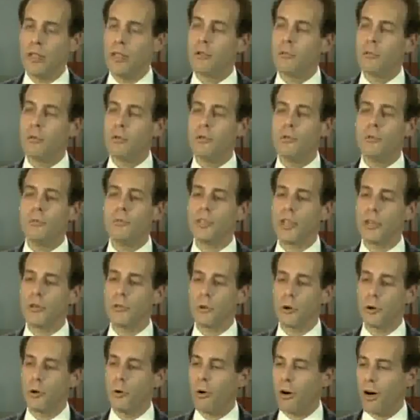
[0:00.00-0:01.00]
rooms, and
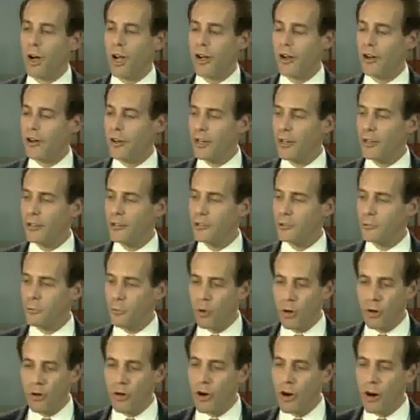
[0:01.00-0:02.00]
required a
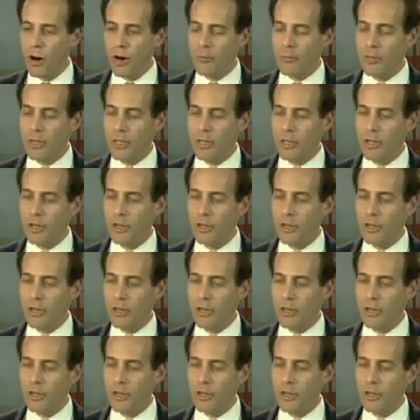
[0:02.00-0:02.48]
small army